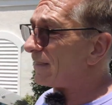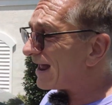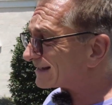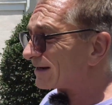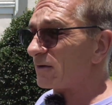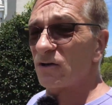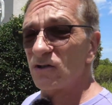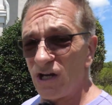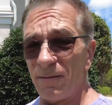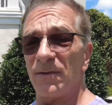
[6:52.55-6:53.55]
That's going to be your
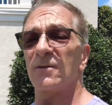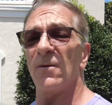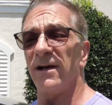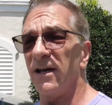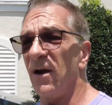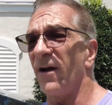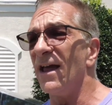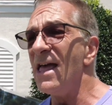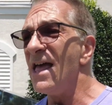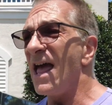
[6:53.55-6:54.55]
cheapest way to do it.
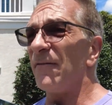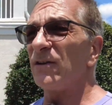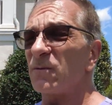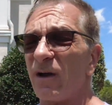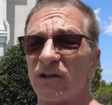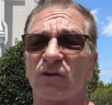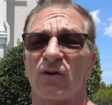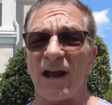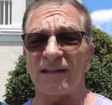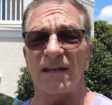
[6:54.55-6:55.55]
And if you just want to
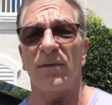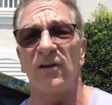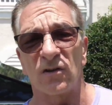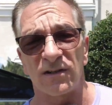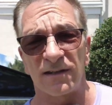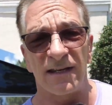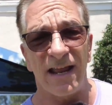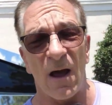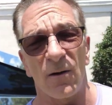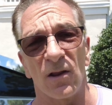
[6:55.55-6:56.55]
try something just to see
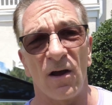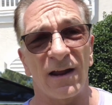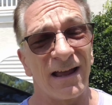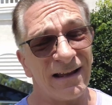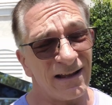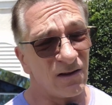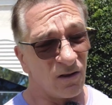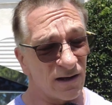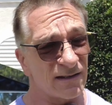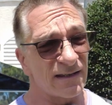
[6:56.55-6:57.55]
how it
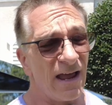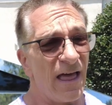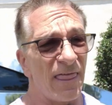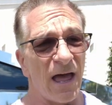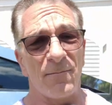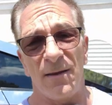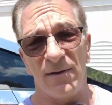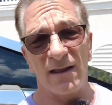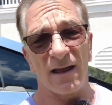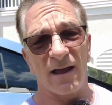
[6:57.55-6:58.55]
looks, that may
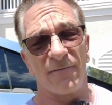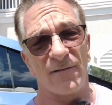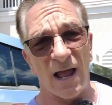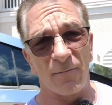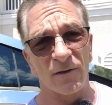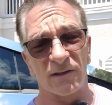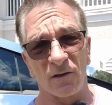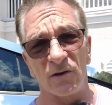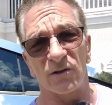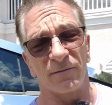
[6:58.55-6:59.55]
be a viable
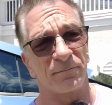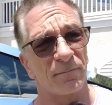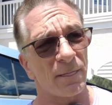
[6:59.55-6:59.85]
solution.